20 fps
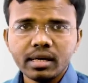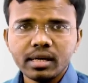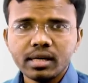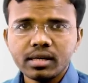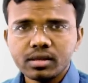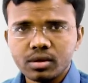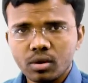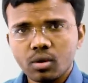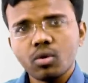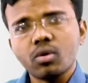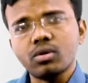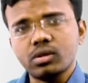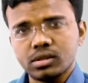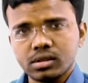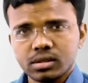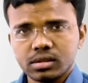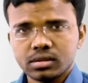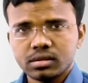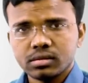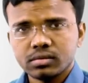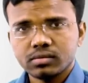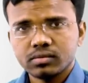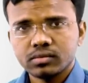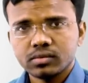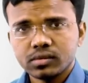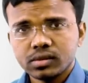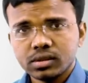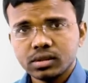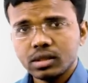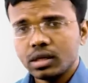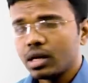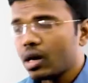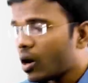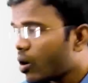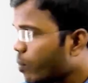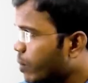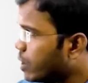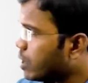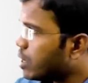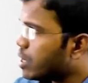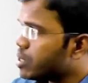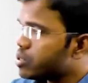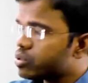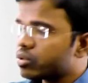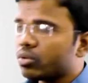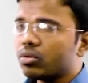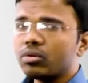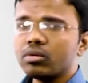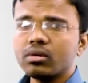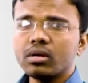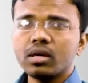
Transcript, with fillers: I need roads the government also